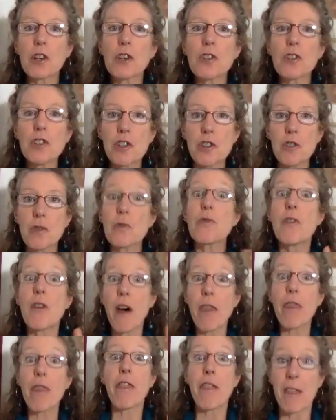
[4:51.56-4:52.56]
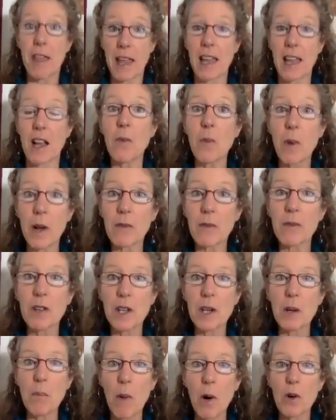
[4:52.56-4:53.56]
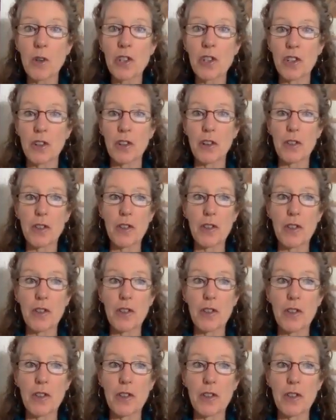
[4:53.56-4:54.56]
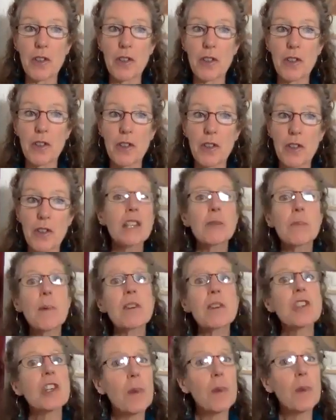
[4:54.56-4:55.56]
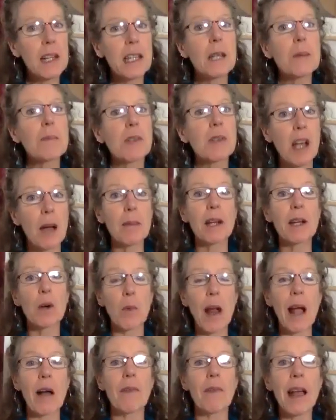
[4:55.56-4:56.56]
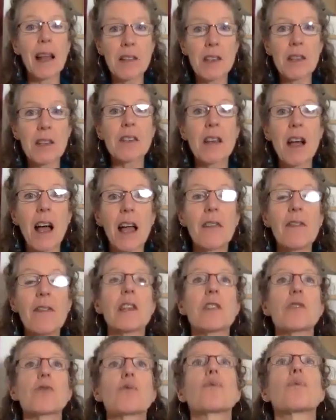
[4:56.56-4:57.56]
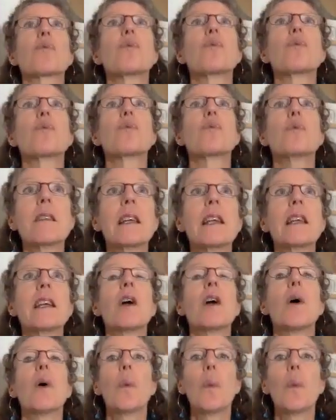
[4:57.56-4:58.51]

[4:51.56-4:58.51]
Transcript: to the thing, whatever the emotional thing especially when it keeps coming around. That's a sign that it's really